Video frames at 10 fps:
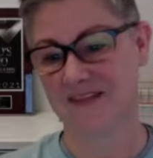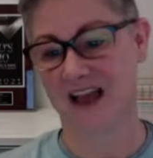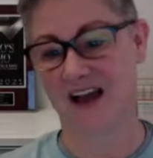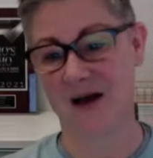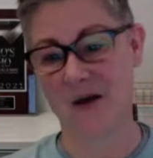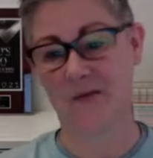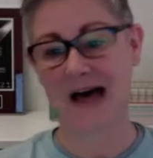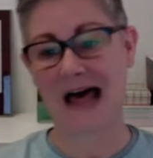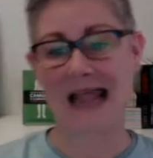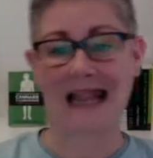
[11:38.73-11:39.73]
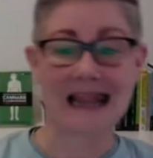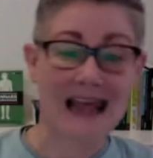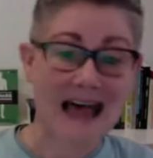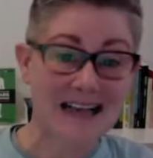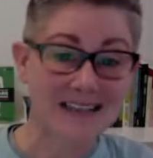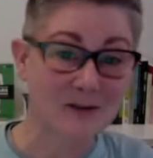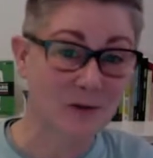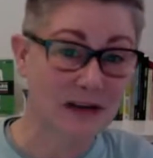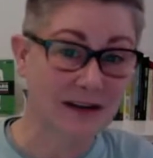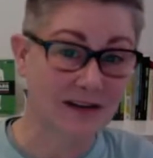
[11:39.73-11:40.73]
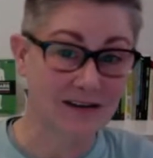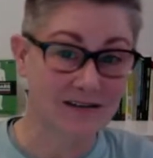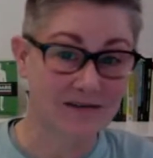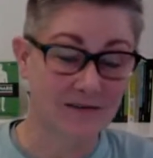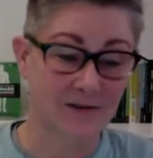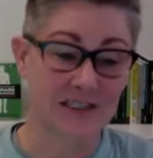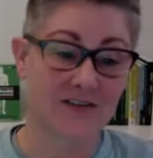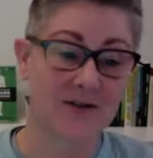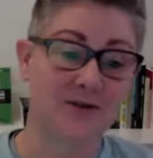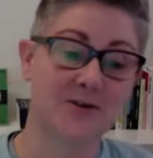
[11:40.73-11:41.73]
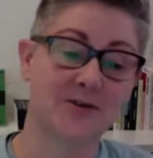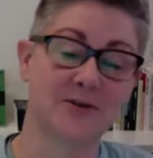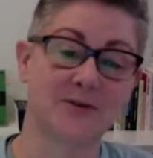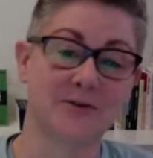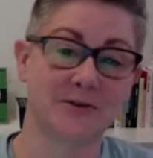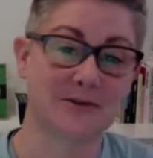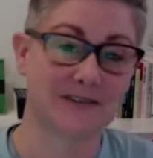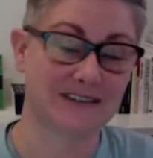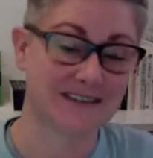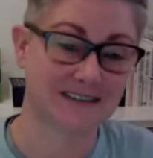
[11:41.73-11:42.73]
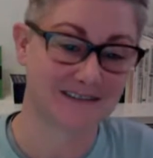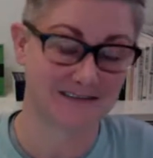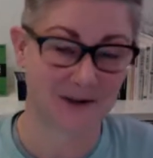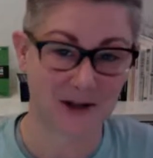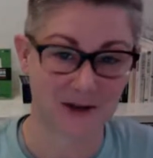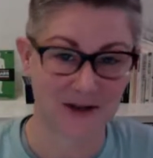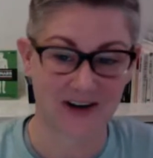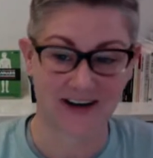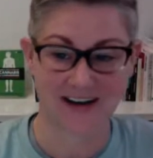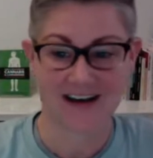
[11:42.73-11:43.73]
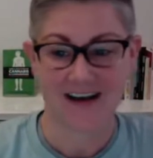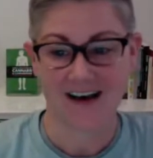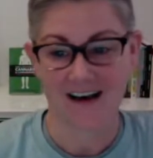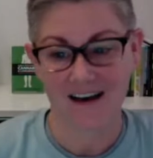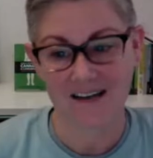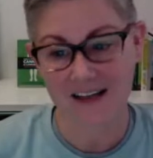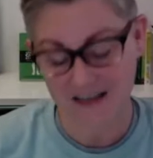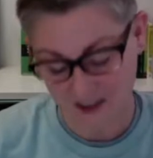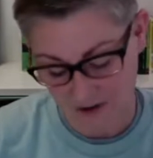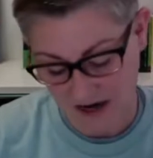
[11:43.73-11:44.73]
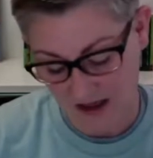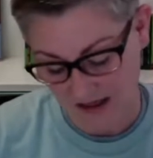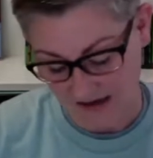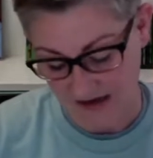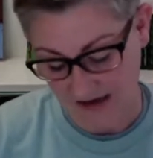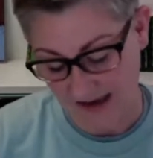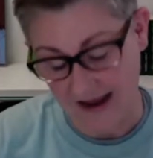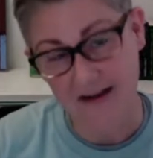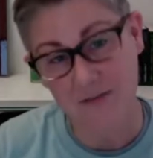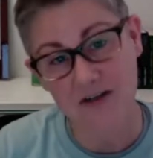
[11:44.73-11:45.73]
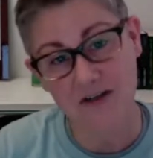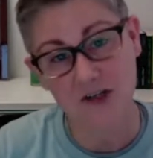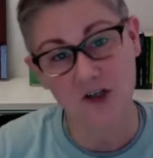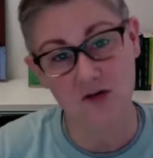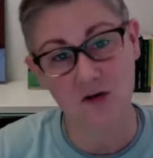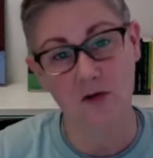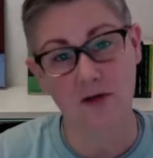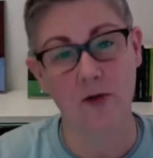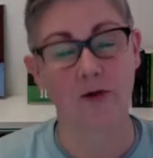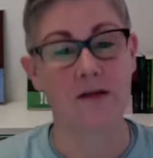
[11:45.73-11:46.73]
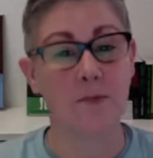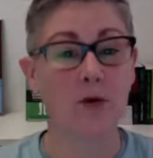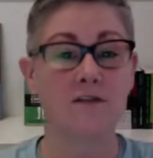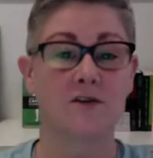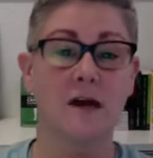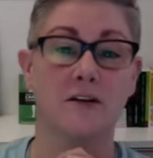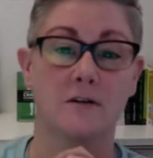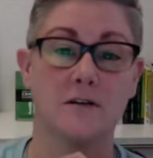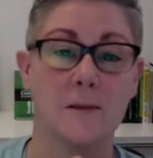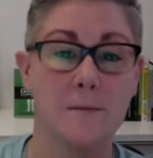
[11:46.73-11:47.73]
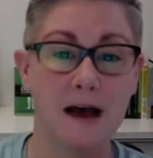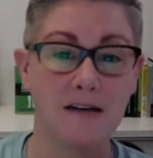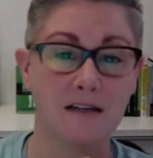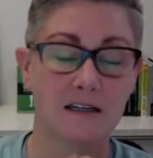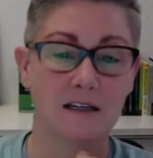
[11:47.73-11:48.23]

Um, last week, for those of you who didn't follow along, uh, last week, the Cannabis Control Authority Board of Directors met.